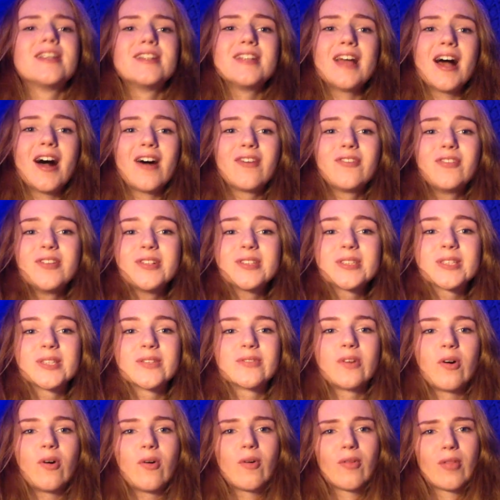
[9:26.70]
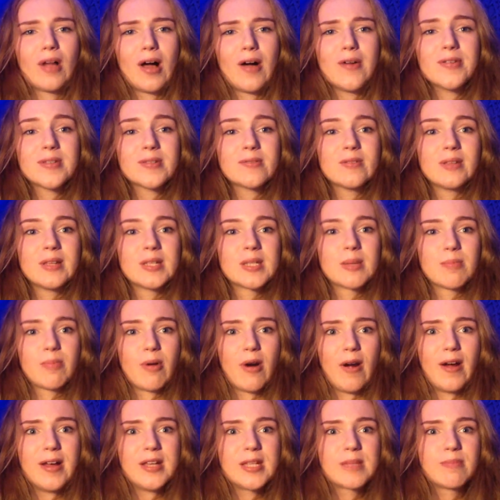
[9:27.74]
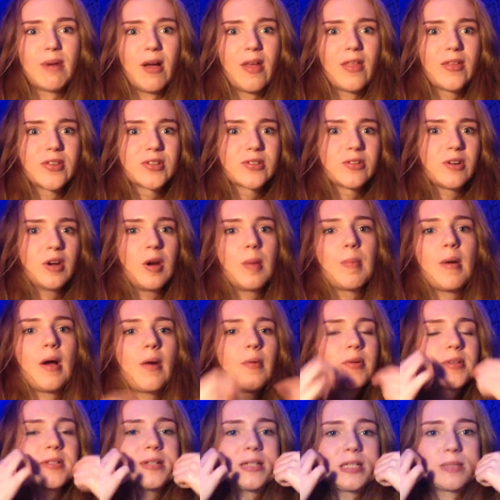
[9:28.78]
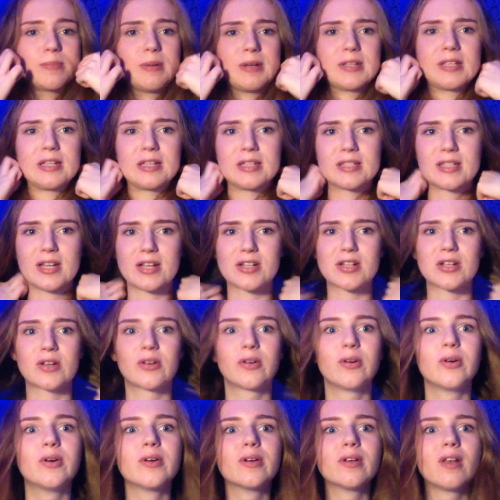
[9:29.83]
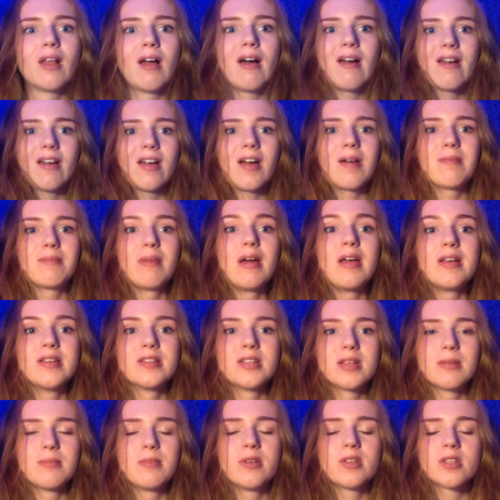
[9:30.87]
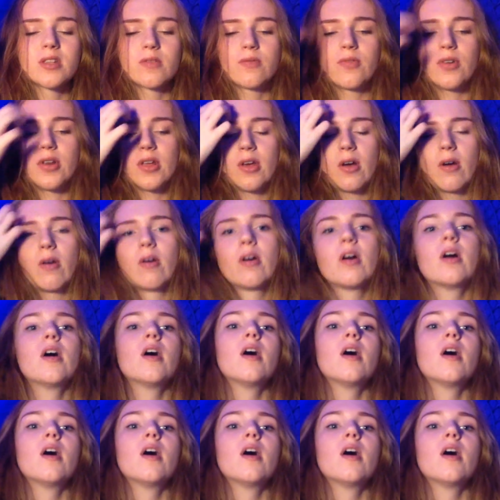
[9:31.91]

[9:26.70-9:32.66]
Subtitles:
Now, first of all, I was really surprised by this group. I wasn't expecting such a good, like, amazing music video.